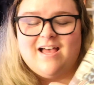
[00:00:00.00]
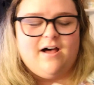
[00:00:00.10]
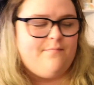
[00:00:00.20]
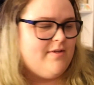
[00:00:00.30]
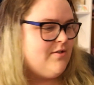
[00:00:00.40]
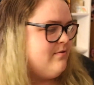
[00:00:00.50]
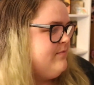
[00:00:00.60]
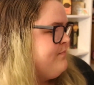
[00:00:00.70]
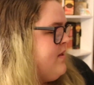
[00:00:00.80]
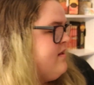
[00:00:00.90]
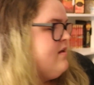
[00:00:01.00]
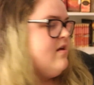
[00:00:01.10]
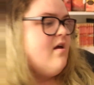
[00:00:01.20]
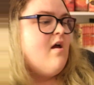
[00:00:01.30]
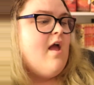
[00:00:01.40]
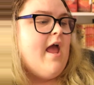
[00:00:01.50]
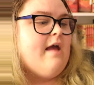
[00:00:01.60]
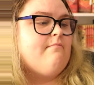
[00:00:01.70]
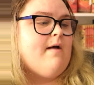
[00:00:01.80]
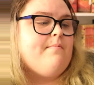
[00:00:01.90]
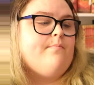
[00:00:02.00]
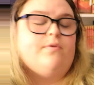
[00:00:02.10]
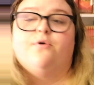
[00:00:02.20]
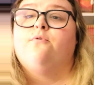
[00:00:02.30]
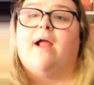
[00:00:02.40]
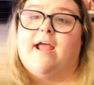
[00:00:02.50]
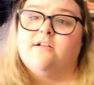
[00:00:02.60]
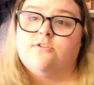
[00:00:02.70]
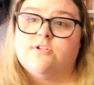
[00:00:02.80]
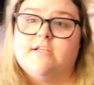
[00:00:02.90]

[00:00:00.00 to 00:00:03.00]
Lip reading: It's A Rebel Blue Ranch